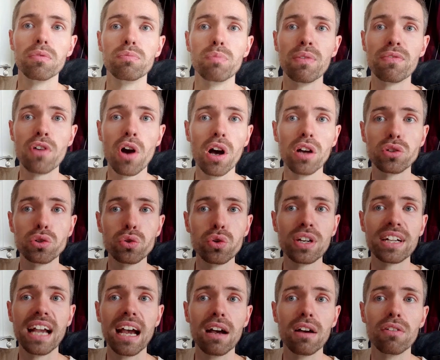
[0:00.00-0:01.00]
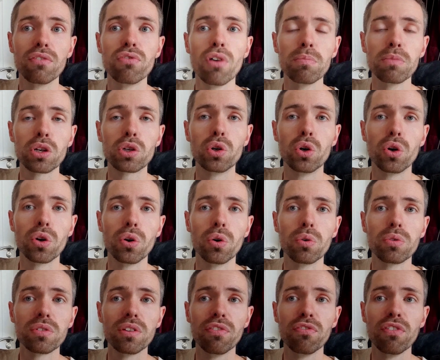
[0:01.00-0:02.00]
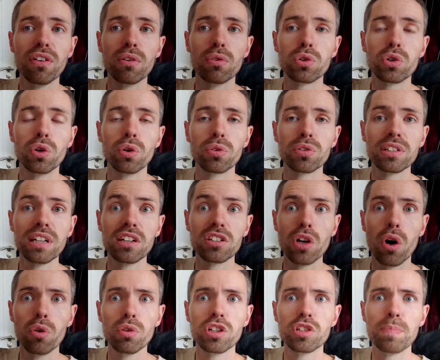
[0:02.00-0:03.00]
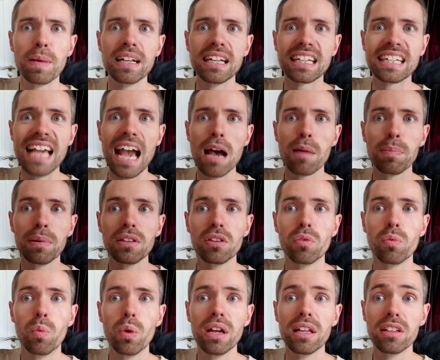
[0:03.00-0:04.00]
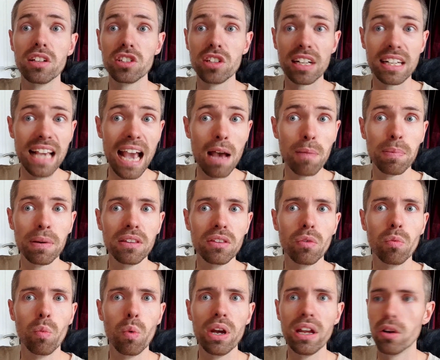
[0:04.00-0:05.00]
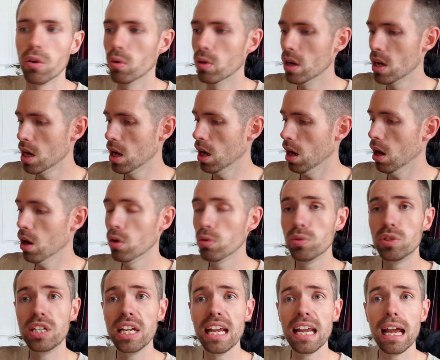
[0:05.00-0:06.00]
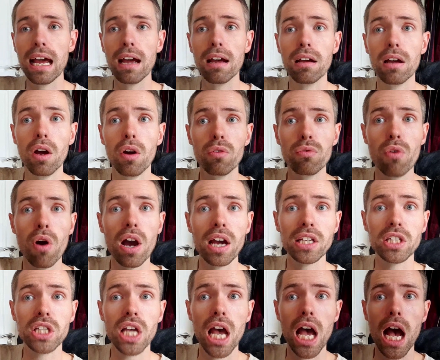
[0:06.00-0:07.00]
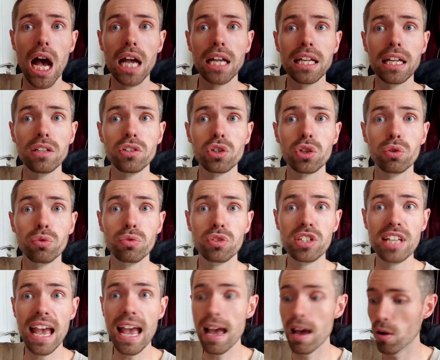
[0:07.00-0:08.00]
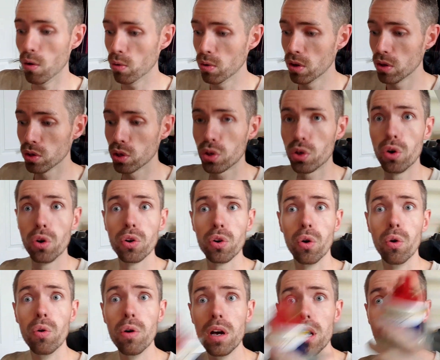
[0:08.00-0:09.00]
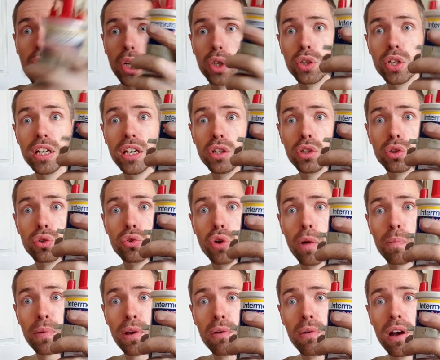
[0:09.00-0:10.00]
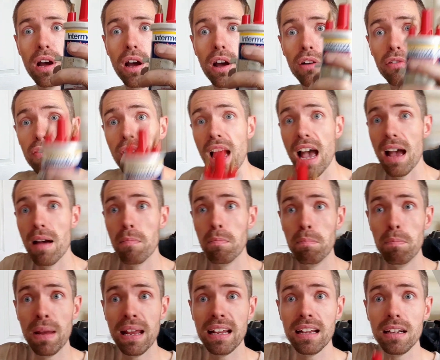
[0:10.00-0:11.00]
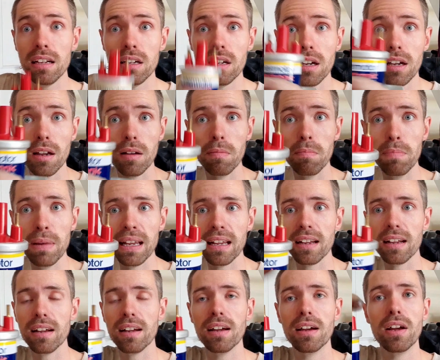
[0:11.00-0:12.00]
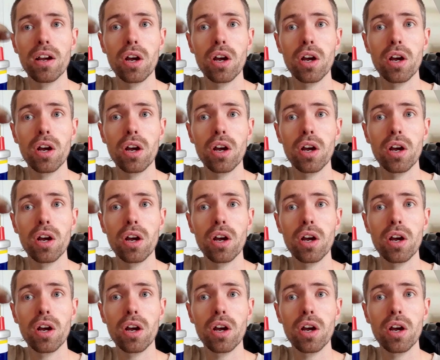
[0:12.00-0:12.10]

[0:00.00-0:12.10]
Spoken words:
we've got a trigger from the coil. The field coil says, oh, there's been a gap in the wheel. There's a gap in the wheel. Oh dear, right, I need to tell the coil, you need to drop your earth. Bing, bing.